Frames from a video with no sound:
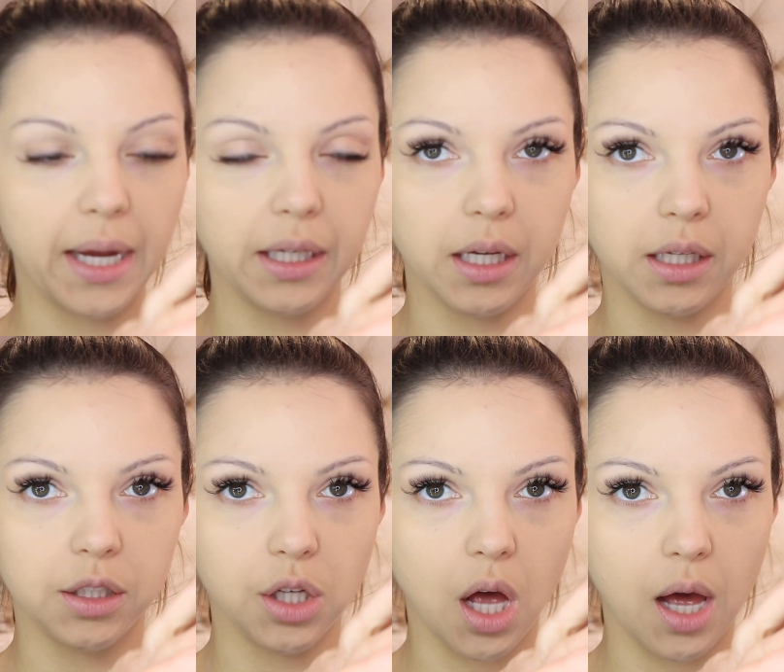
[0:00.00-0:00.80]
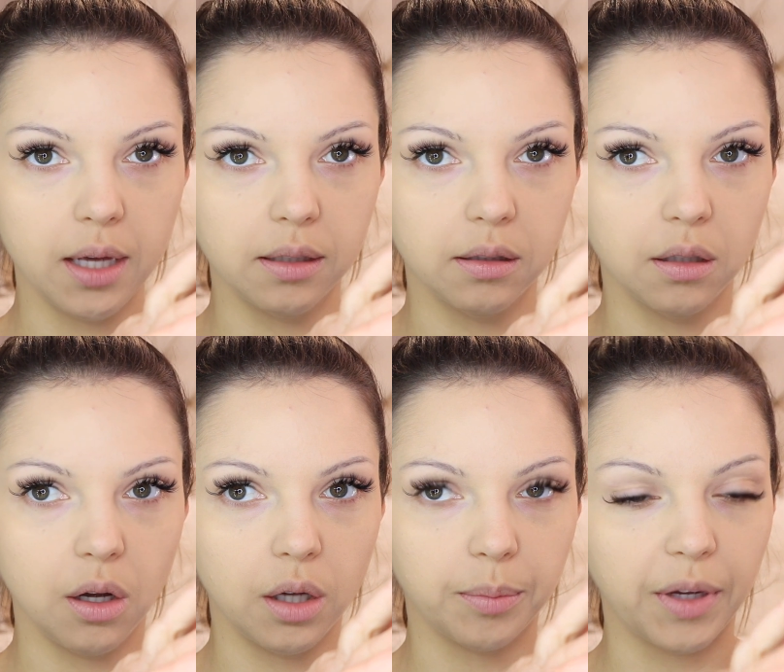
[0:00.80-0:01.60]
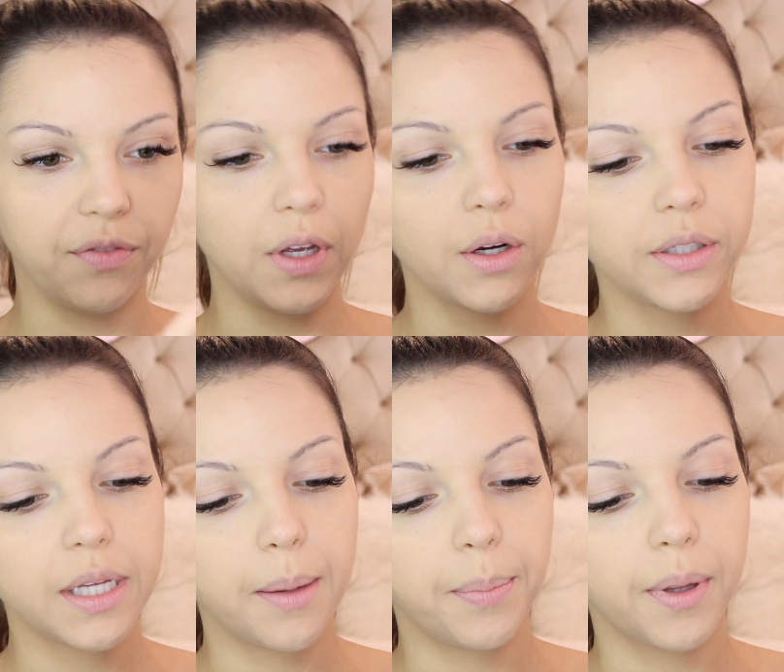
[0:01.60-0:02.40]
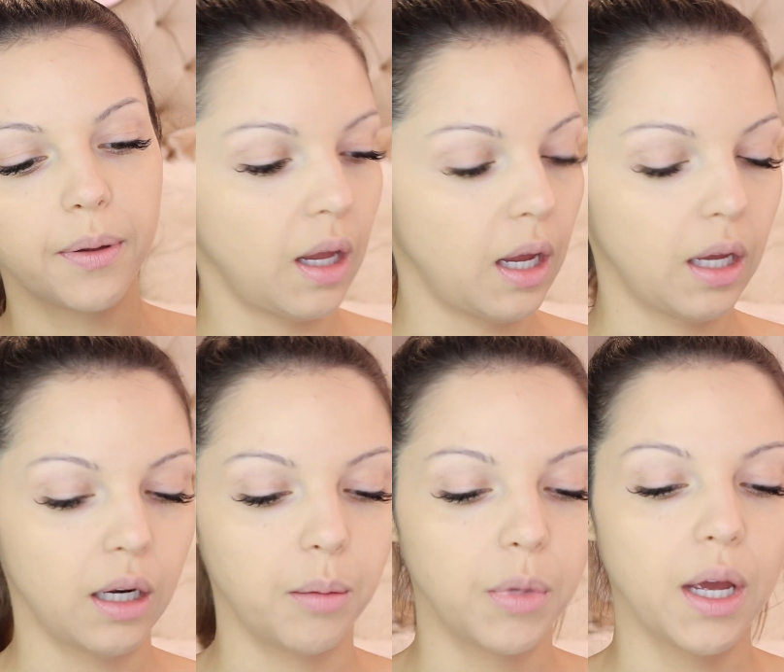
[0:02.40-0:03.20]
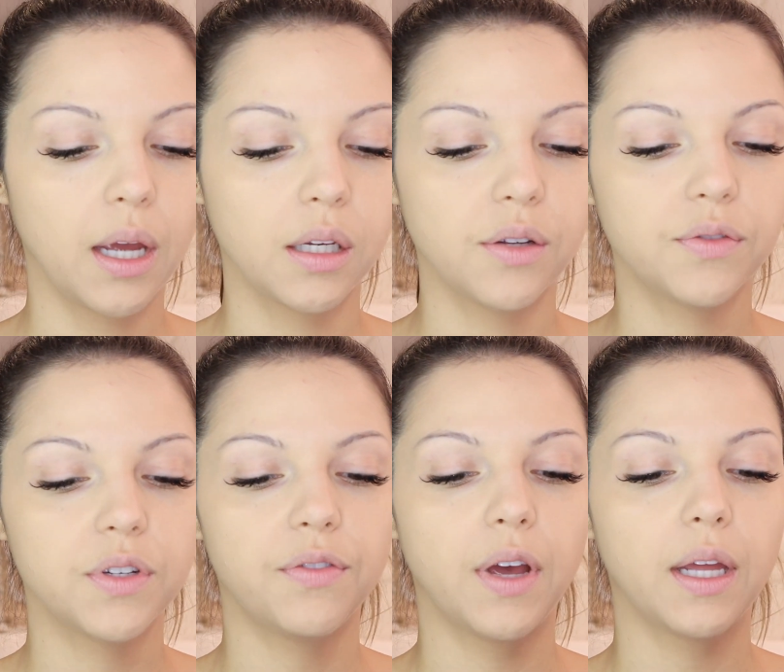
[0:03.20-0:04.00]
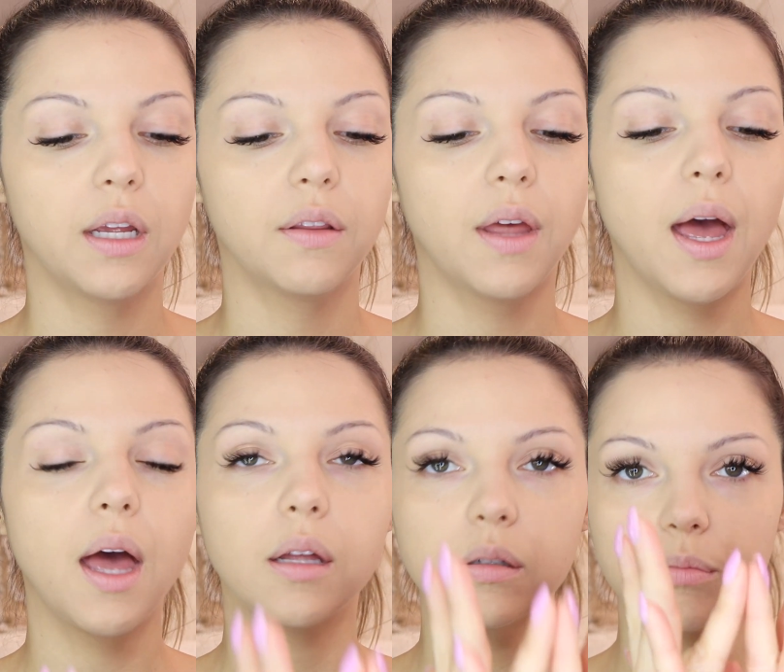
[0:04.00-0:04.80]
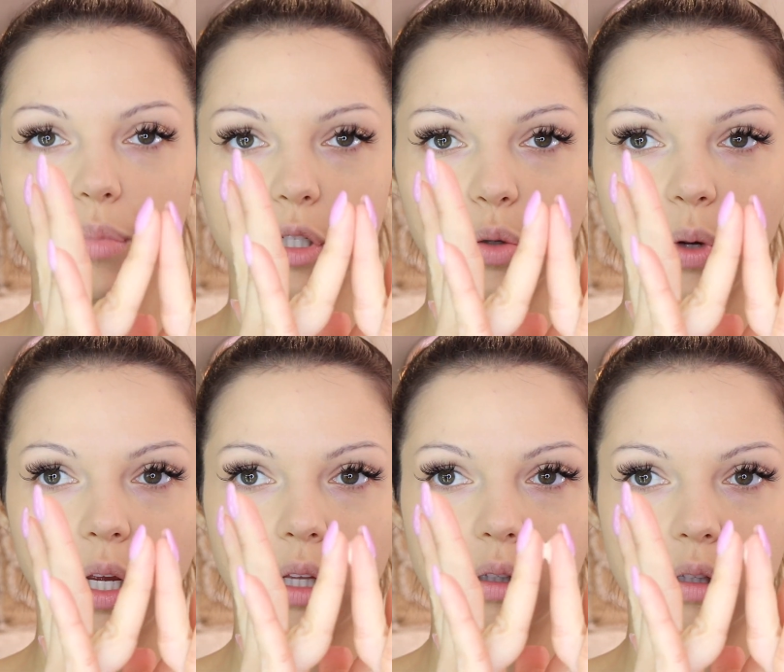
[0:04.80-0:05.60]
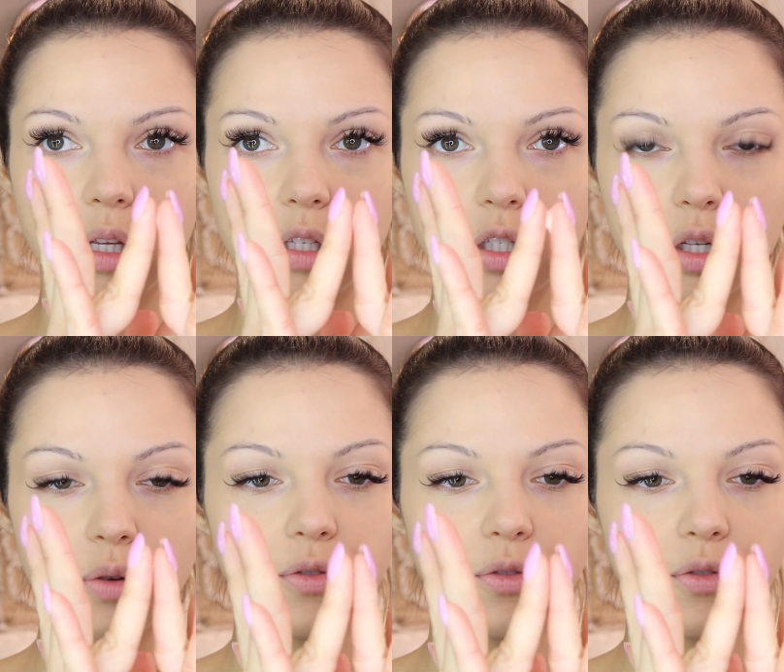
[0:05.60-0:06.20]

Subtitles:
I'm a dot on my fingertip and I'm kind of dividing that between these two